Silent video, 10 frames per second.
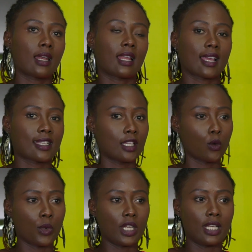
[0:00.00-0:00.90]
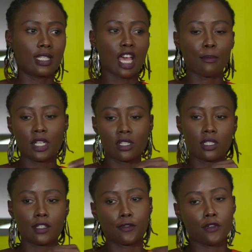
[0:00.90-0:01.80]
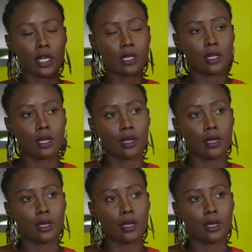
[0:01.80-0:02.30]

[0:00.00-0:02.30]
and like I said, we did tap into different